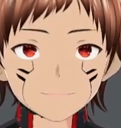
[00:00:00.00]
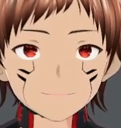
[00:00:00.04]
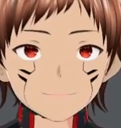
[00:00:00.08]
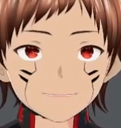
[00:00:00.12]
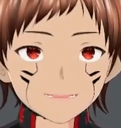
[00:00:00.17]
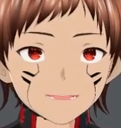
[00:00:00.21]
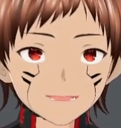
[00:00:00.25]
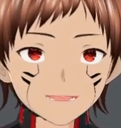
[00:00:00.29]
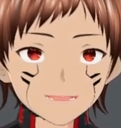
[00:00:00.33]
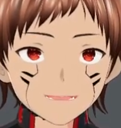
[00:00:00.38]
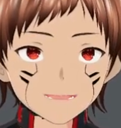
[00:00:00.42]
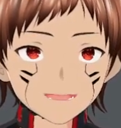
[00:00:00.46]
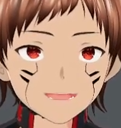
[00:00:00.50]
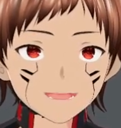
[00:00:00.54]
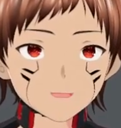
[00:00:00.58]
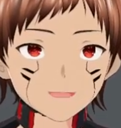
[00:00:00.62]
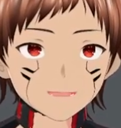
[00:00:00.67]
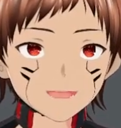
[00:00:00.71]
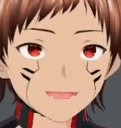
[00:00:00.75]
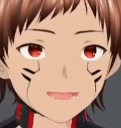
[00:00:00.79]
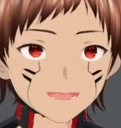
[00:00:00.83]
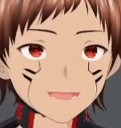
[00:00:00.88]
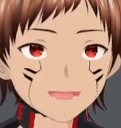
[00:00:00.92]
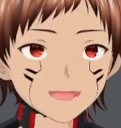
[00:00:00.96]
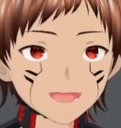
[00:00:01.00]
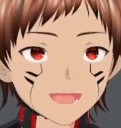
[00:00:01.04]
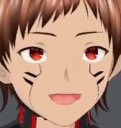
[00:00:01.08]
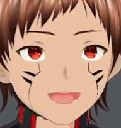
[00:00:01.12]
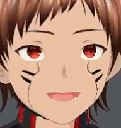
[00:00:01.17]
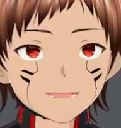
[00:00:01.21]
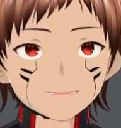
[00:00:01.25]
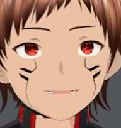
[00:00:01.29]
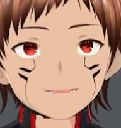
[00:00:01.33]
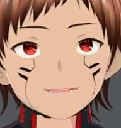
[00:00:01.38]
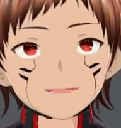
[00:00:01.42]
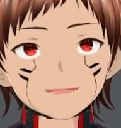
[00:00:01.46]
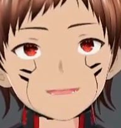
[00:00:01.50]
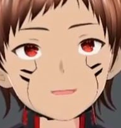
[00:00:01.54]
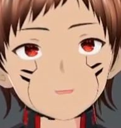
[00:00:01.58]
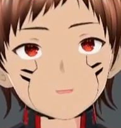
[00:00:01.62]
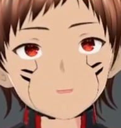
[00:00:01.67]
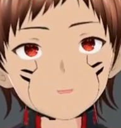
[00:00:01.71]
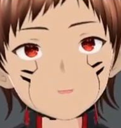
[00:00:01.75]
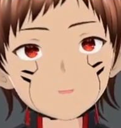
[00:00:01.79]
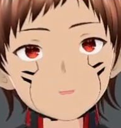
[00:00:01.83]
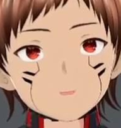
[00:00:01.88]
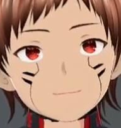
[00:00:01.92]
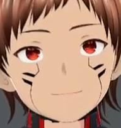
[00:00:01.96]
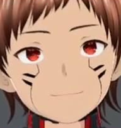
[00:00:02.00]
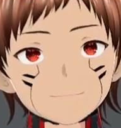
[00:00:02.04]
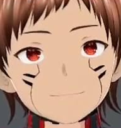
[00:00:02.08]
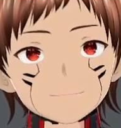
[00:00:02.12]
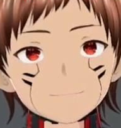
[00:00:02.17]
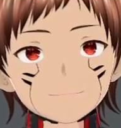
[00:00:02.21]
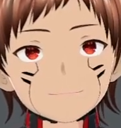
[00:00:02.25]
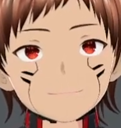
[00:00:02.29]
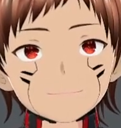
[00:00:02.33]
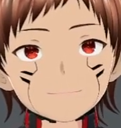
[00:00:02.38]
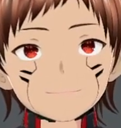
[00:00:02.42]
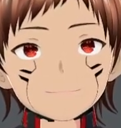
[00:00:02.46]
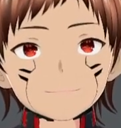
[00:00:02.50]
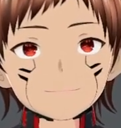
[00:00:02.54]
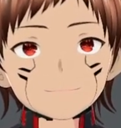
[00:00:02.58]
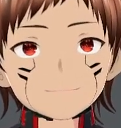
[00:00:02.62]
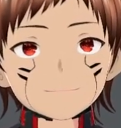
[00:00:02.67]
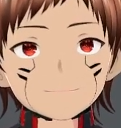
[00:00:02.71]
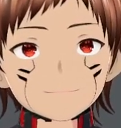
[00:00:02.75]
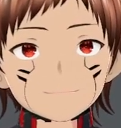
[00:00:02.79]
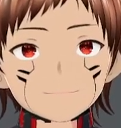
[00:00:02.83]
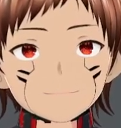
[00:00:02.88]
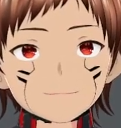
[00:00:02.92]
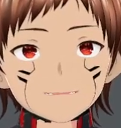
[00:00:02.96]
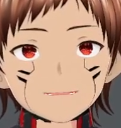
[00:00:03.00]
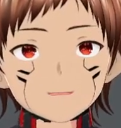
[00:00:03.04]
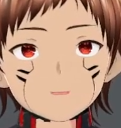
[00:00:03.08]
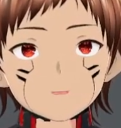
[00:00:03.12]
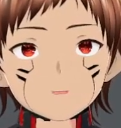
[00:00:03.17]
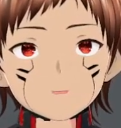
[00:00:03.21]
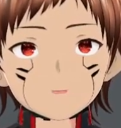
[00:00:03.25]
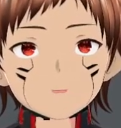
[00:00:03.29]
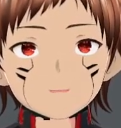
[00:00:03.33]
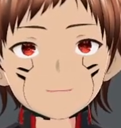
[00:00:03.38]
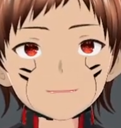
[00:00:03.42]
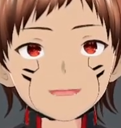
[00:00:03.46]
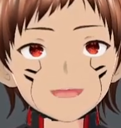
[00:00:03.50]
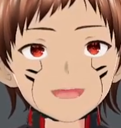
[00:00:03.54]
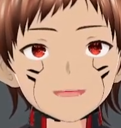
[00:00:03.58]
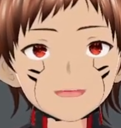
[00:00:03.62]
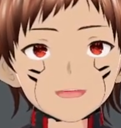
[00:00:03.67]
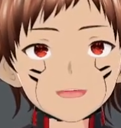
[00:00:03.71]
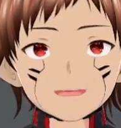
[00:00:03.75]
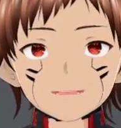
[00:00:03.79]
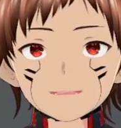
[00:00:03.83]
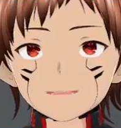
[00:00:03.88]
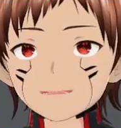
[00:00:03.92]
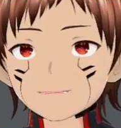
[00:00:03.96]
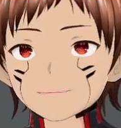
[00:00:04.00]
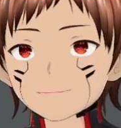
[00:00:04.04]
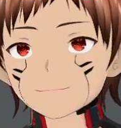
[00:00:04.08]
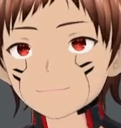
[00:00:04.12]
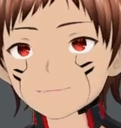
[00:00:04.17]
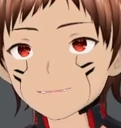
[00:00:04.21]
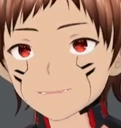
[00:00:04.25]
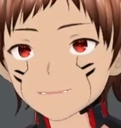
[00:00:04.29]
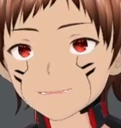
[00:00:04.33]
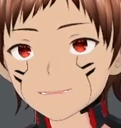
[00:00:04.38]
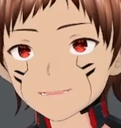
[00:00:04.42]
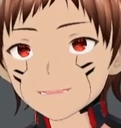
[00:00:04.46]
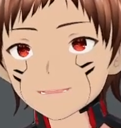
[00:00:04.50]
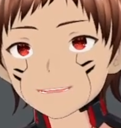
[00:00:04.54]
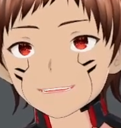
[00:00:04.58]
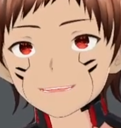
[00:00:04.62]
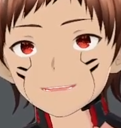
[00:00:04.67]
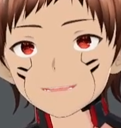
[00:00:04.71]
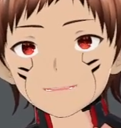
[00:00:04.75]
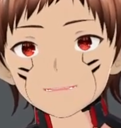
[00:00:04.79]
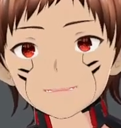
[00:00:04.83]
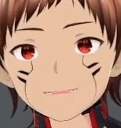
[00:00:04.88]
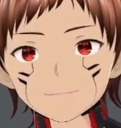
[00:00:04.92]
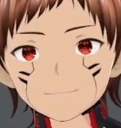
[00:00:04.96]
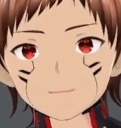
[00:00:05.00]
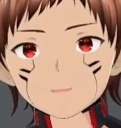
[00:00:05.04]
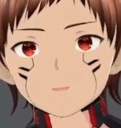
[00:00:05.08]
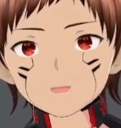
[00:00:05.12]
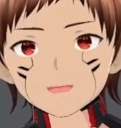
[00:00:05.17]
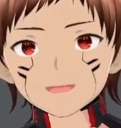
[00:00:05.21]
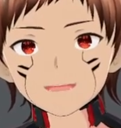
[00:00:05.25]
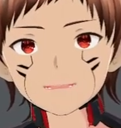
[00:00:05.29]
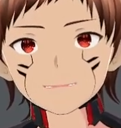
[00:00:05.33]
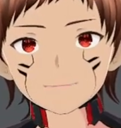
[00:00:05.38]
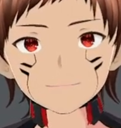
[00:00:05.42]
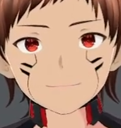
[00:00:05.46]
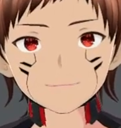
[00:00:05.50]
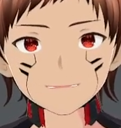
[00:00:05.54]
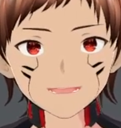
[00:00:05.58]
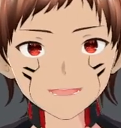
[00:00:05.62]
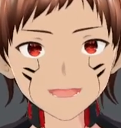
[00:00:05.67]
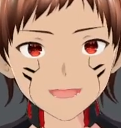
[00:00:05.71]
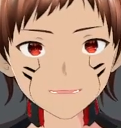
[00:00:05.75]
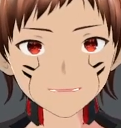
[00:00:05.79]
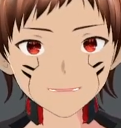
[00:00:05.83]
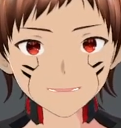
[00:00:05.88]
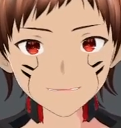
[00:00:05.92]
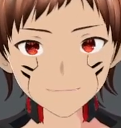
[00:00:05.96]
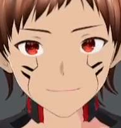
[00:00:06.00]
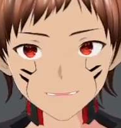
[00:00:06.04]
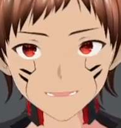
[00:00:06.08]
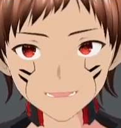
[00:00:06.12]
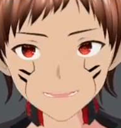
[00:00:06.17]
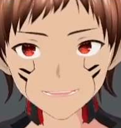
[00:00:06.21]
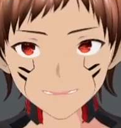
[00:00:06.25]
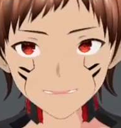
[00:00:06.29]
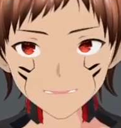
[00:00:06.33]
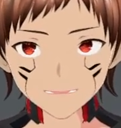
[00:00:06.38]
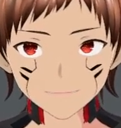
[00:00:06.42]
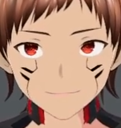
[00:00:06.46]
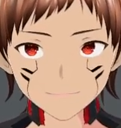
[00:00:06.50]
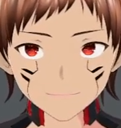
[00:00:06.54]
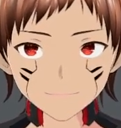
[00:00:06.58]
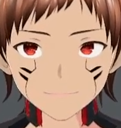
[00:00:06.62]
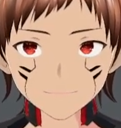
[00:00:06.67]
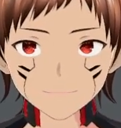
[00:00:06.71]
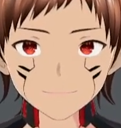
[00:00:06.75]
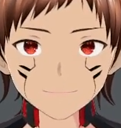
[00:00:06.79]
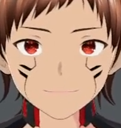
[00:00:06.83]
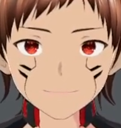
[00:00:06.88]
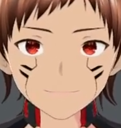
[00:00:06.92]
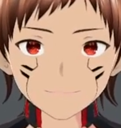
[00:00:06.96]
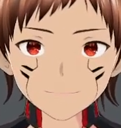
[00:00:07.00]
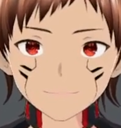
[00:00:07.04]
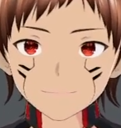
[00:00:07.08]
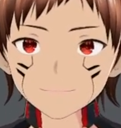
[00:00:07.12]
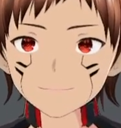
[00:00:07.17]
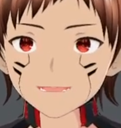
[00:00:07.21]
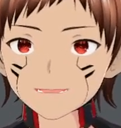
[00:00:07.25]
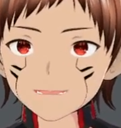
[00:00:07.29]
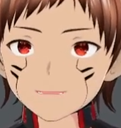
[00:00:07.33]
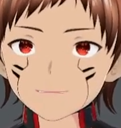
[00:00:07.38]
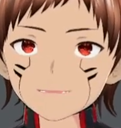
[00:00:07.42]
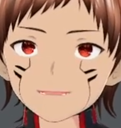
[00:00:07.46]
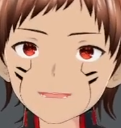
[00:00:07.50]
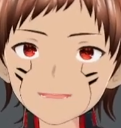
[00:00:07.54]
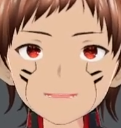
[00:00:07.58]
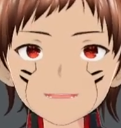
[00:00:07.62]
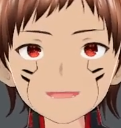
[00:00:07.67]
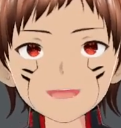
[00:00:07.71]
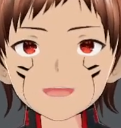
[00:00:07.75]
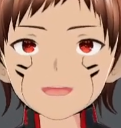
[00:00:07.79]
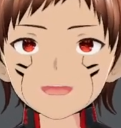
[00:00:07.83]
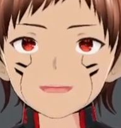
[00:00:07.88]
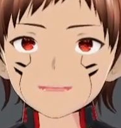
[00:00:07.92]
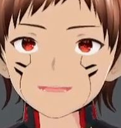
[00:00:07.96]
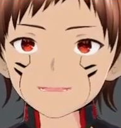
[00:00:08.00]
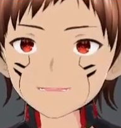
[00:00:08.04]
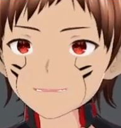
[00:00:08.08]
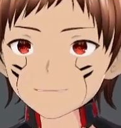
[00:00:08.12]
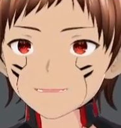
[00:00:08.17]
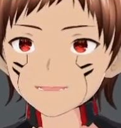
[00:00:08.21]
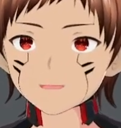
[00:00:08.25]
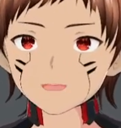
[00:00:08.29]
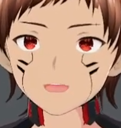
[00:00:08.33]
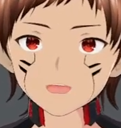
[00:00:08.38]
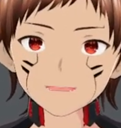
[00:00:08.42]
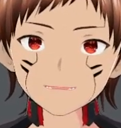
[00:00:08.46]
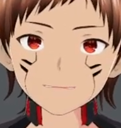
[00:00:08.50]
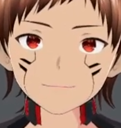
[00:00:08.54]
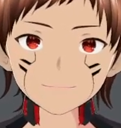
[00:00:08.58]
It's gonna cost you 210 points just to get 10. Just to get them on the field.